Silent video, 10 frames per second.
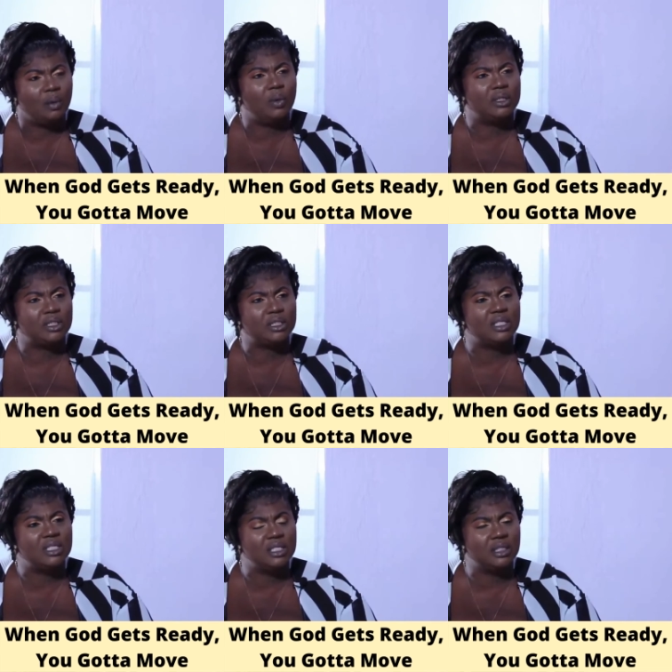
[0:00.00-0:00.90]
I want you
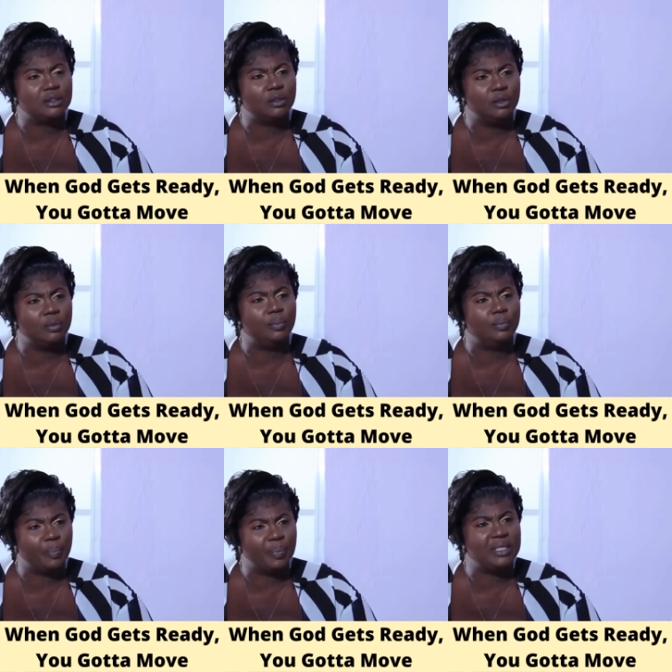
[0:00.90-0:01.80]
to lead her to the
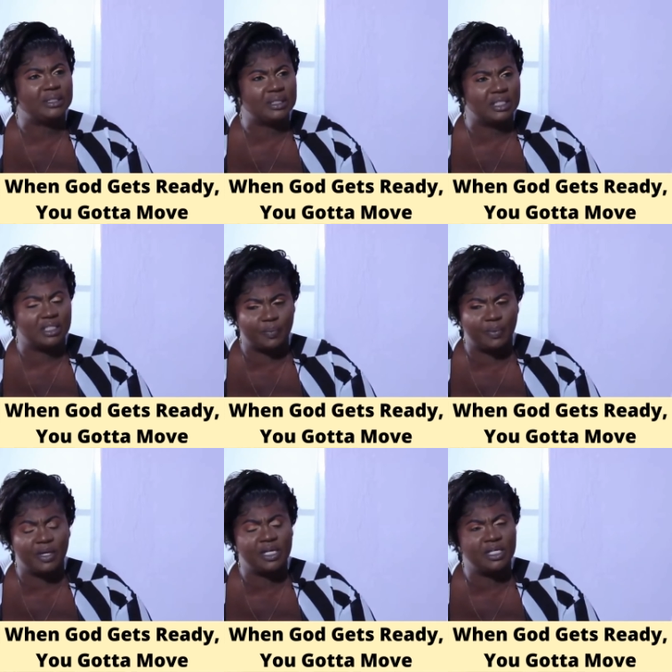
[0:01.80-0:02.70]
repentance
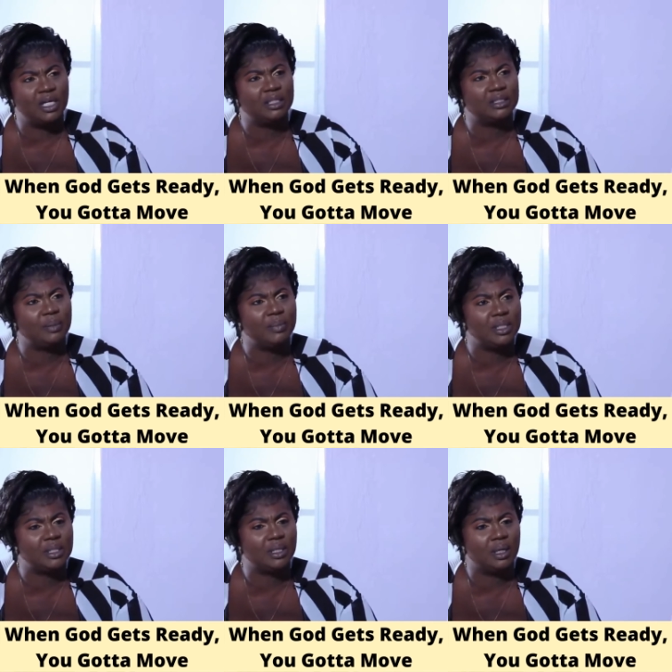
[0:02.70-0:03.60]
prayer, you and
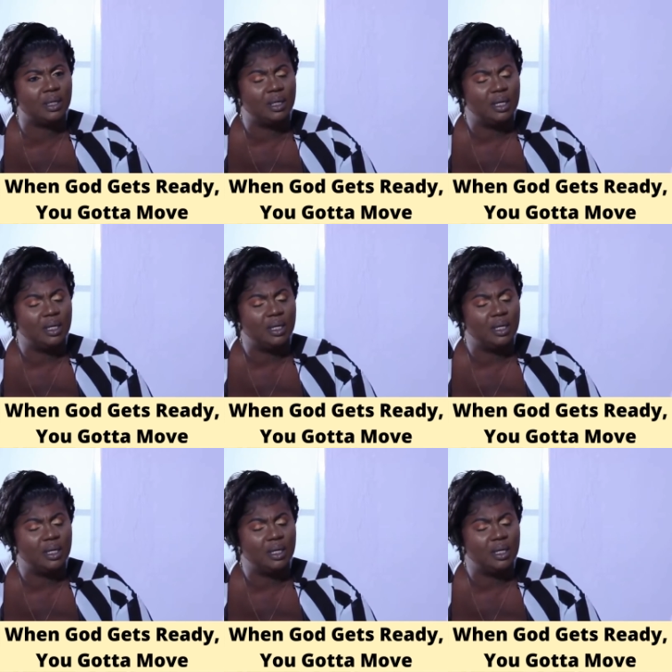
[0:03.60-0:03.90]
Tamika.